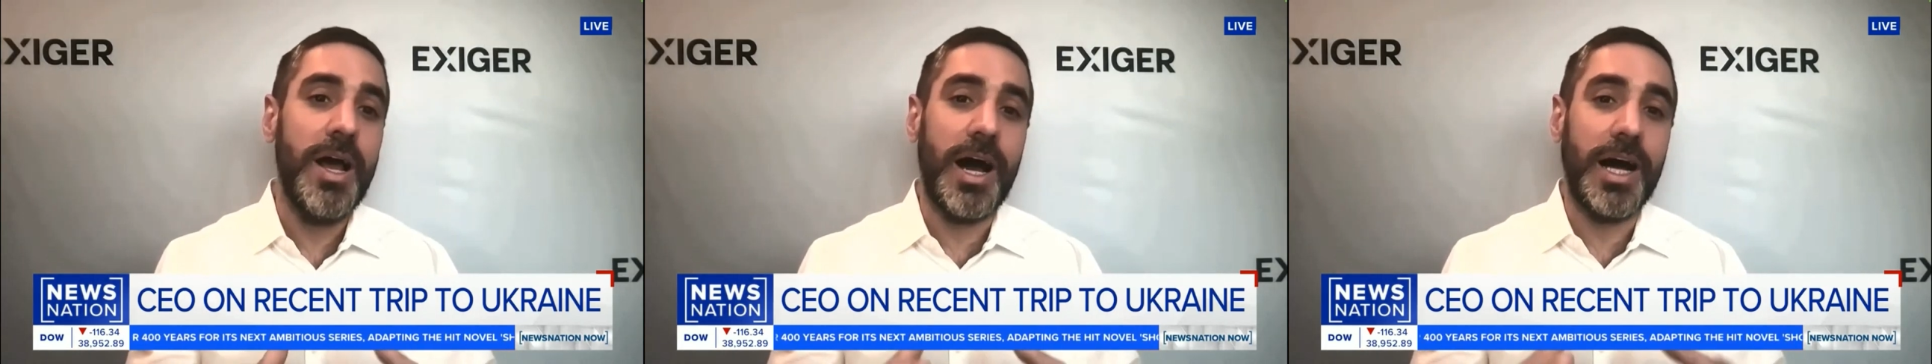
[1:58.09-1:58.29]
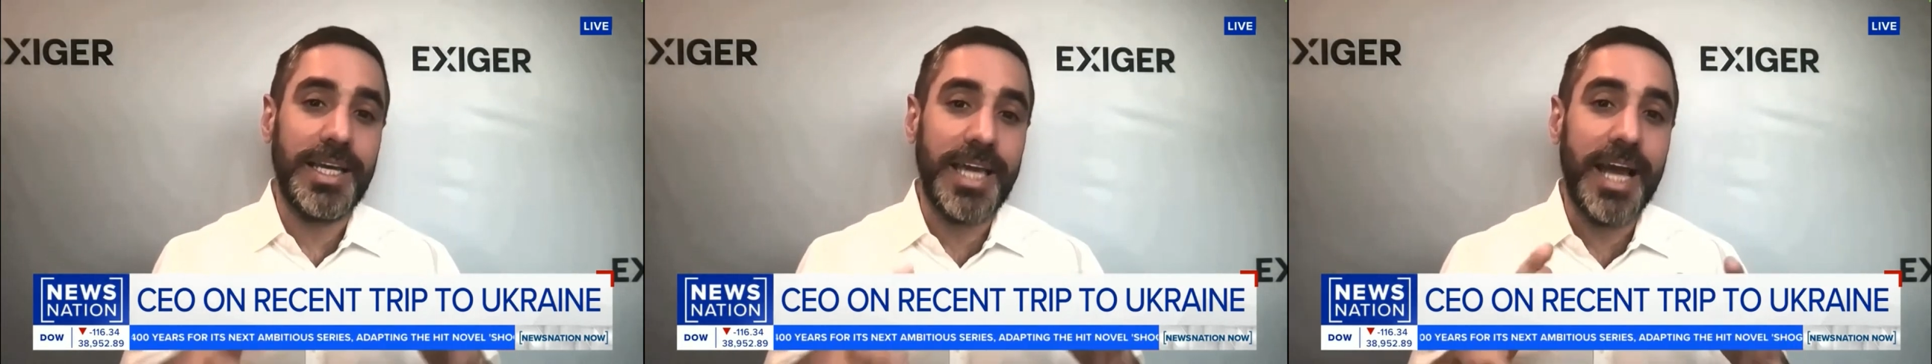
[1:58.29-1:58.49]

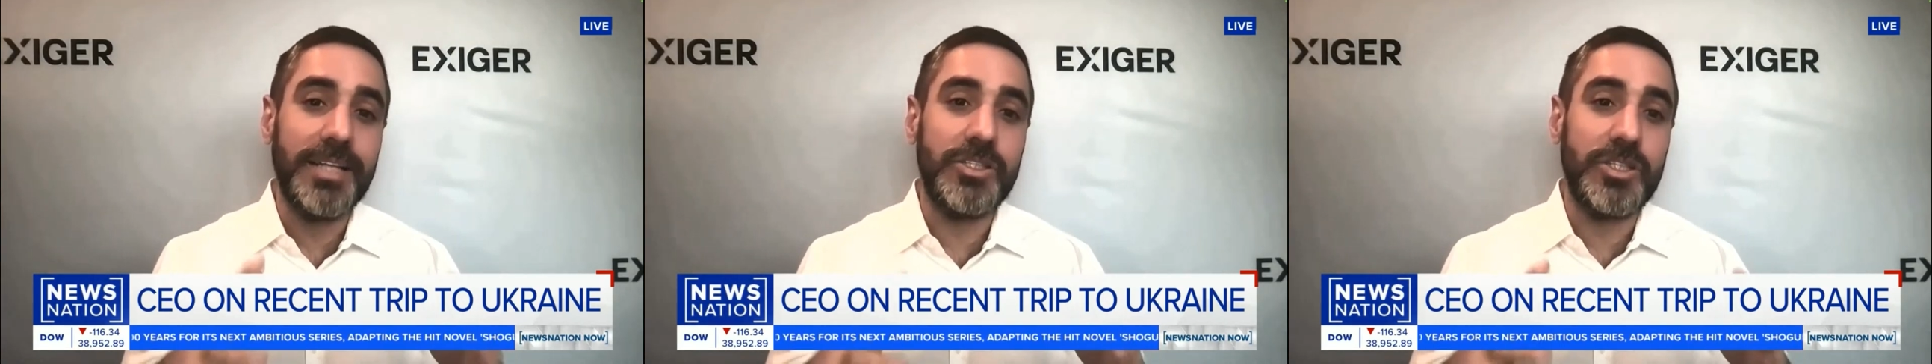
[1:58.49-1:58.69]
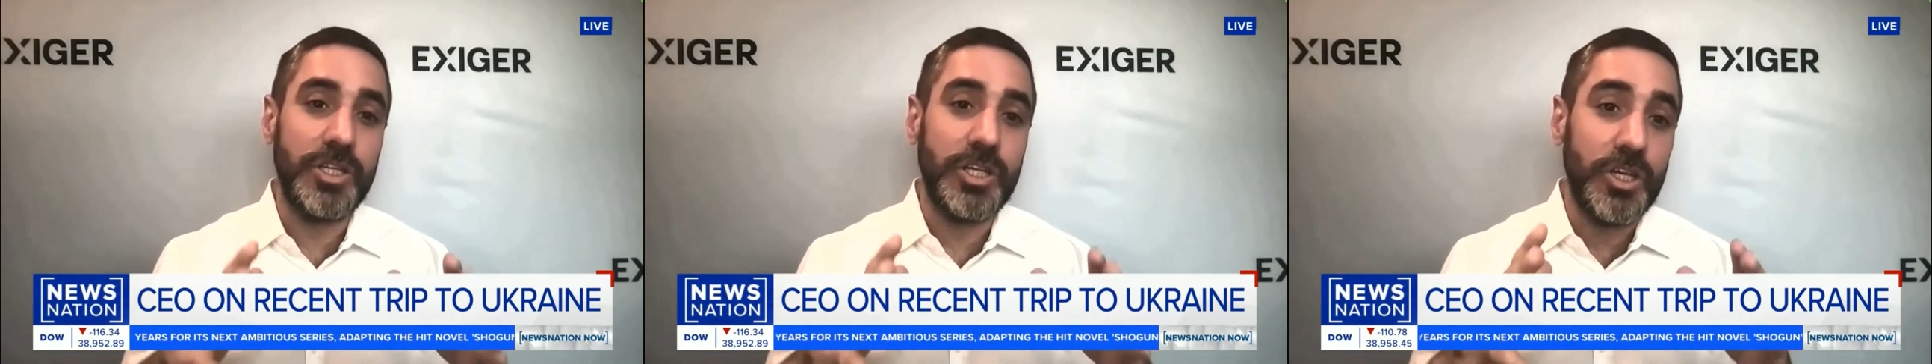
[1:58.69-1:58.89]

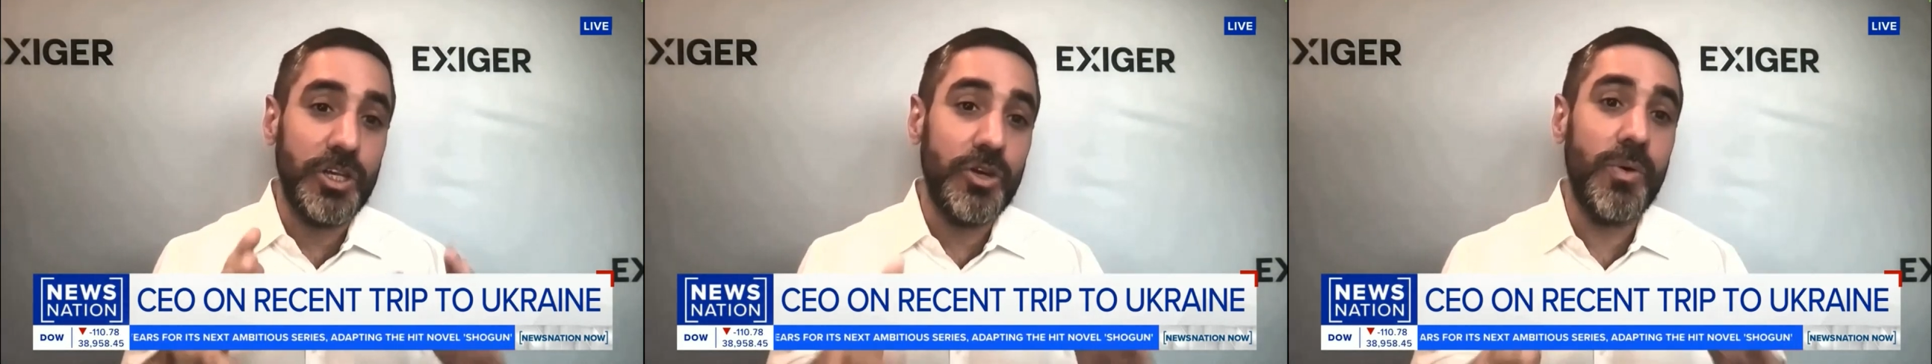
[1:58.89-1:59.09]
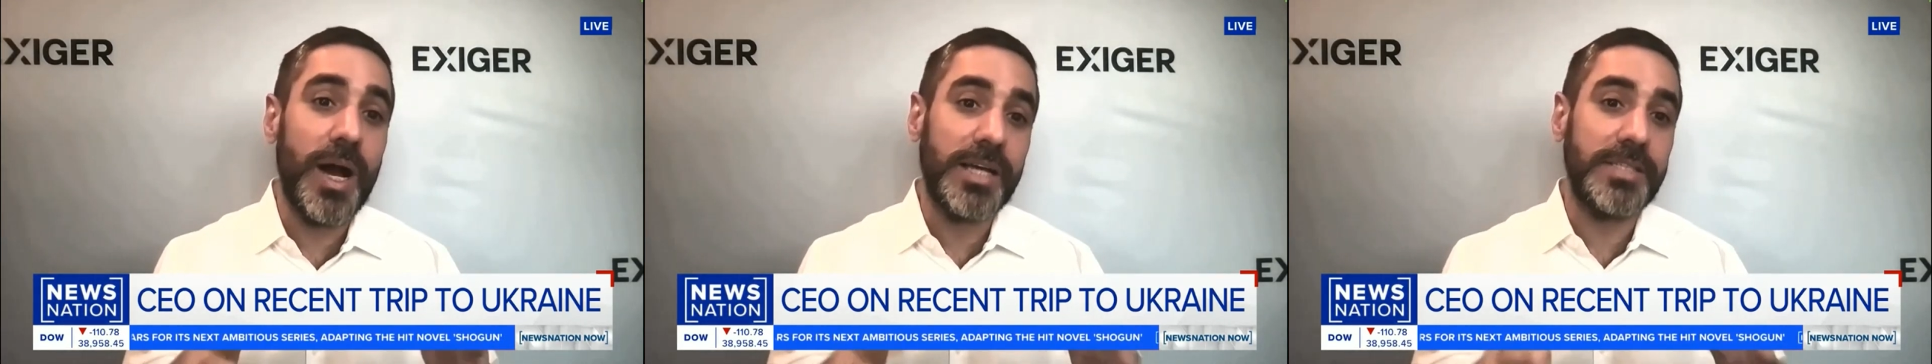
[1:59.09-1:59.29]
against
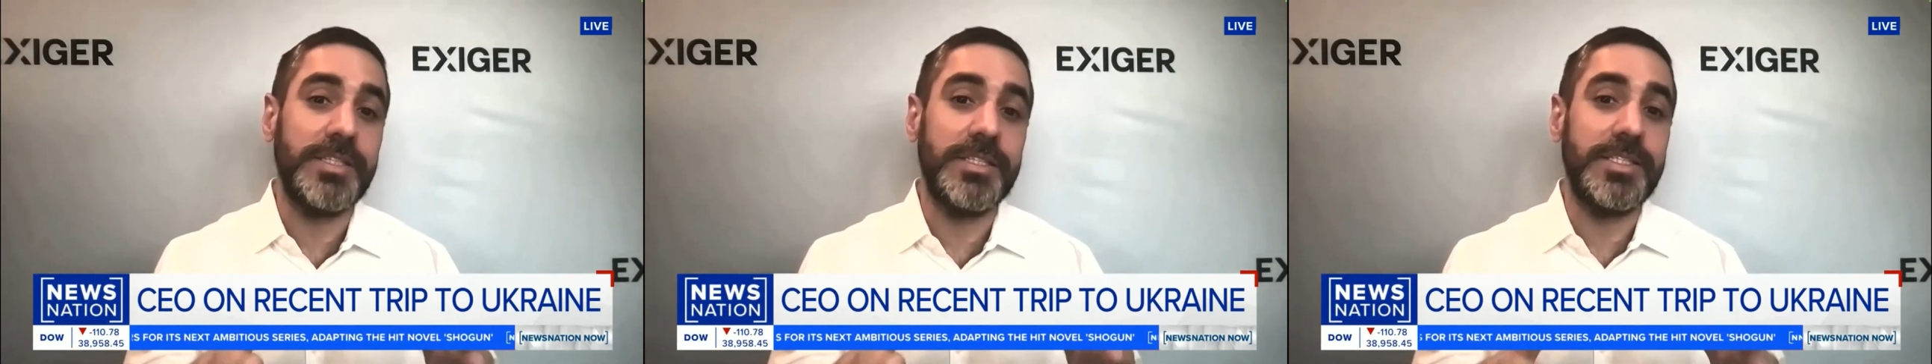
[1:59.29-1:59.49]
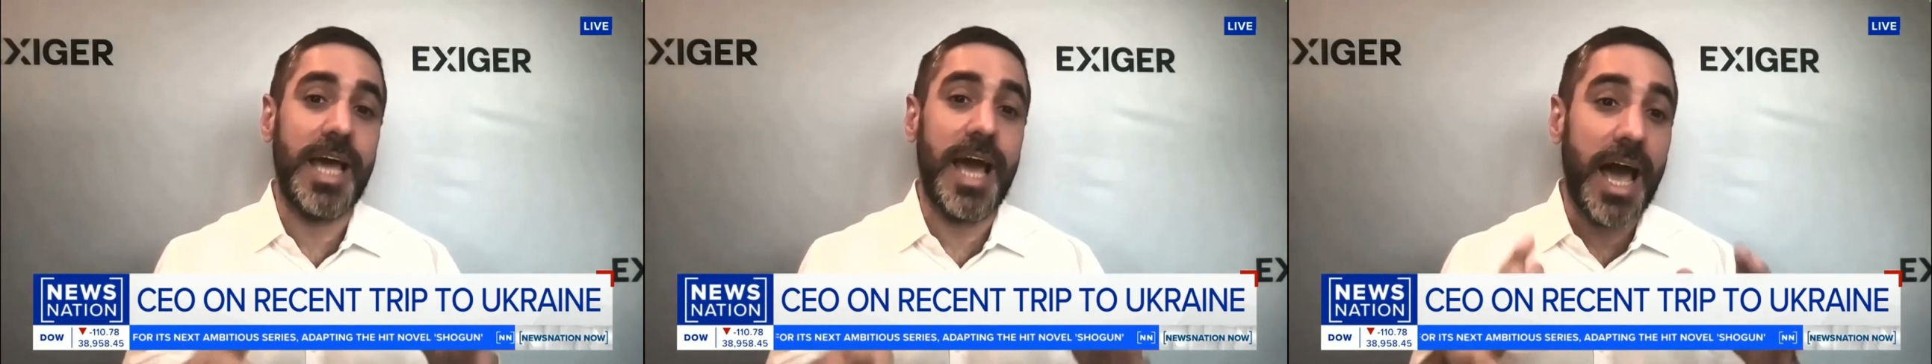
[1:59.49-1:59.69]
U.S.'s